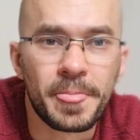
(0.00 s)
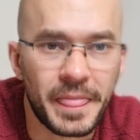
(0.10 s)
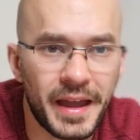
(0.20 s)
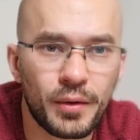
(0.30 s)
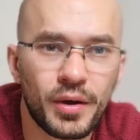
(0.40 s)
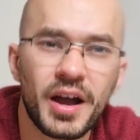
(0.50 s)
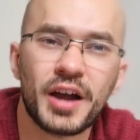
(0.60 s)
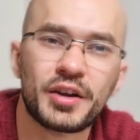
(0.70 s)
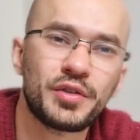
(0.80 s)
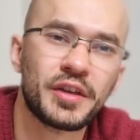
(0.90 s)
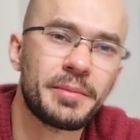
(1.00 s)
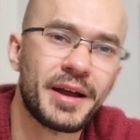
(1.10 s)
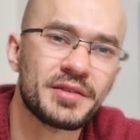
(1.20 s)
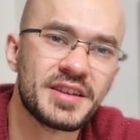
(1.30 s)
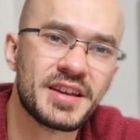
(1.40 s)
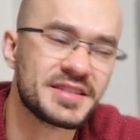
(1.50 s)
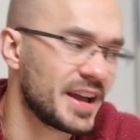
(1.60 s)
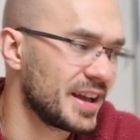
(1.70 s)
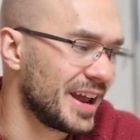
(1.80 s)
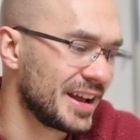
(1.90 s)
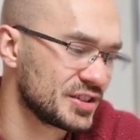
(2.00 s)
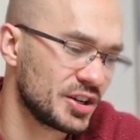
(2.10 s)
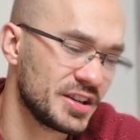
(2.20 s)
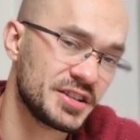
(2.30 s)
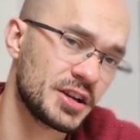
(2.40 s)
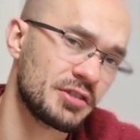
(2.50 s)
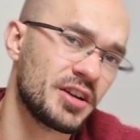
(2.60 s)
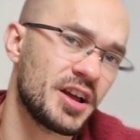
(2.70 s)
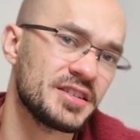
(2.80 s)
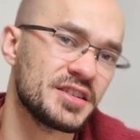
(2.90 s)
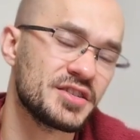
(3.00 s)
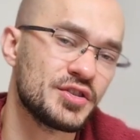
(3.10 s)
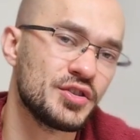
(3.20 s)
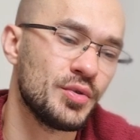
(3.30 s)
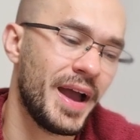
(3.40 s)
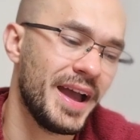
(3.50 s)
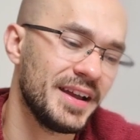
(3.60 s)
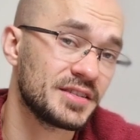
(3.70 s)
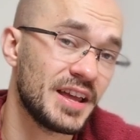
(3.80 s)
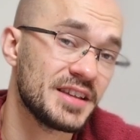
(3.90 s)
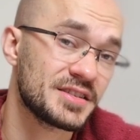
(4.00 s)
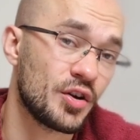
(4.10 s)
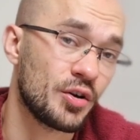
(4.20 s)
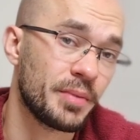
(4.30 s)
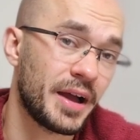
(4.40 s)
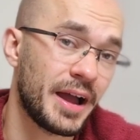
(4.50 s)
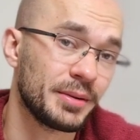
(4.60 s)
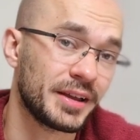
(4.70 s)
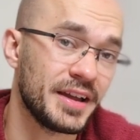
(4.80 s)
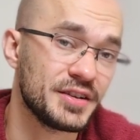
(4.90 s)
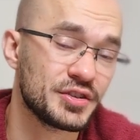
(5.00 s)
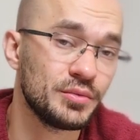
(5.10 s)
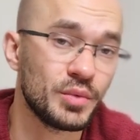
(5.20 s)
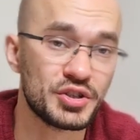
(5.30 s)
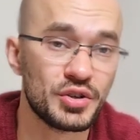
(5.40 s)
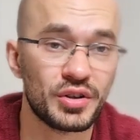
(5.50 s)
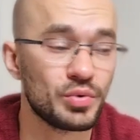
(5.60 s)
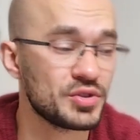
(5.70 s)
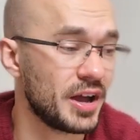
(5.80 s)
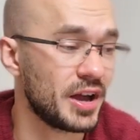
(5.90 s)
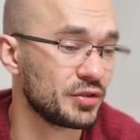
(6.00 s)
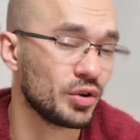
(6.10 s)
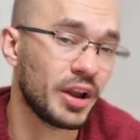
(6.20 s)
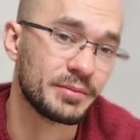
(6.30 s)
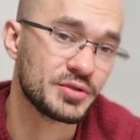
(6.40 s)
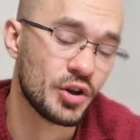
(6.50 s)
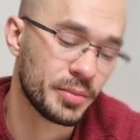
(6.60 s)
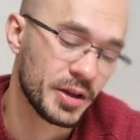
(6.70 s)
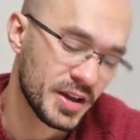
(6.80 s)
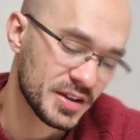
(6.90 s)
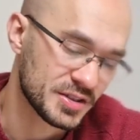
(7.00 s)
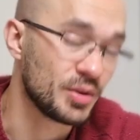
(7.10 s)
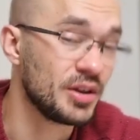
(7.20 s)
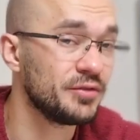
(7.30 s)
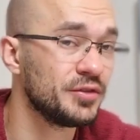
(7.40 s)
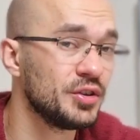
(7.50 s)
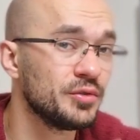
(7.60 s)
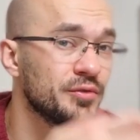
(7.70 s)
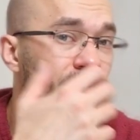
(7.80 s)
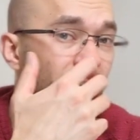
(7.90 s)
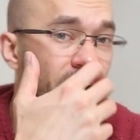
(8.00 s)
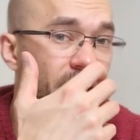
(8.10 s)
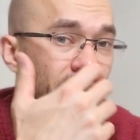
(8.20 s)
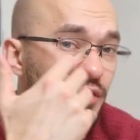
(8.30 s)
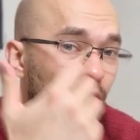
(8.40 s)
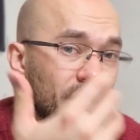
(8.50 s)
Now, a good thing about it is that it actually synchronizes to a desktop application, which you can also have on your laptop. So if you don't